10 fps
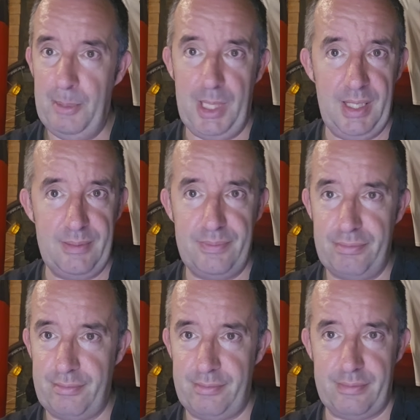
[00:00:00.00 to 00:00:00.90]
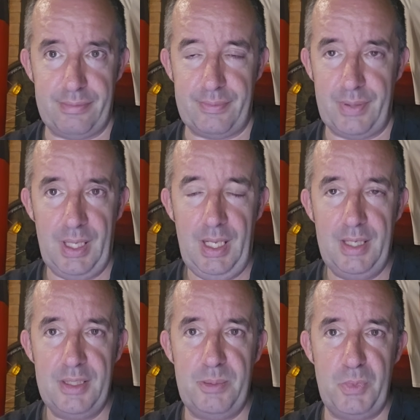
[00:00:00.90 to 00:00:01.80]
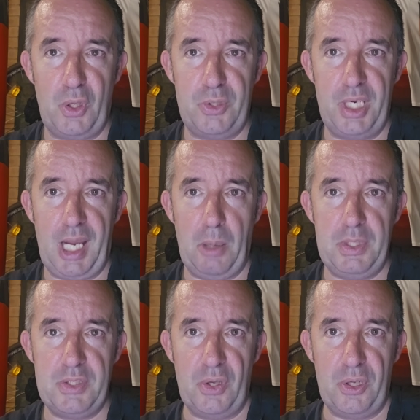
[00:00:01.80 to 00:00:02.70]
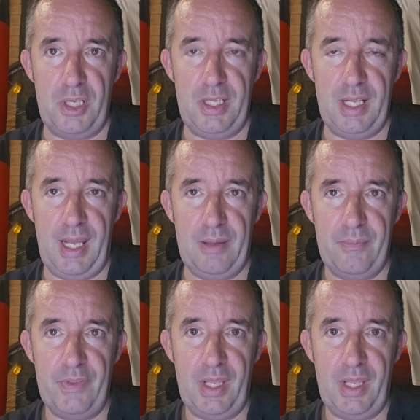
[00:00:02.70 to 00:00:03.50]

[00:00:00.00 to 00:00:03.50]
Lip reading: But some dodgy goings on, isn't there?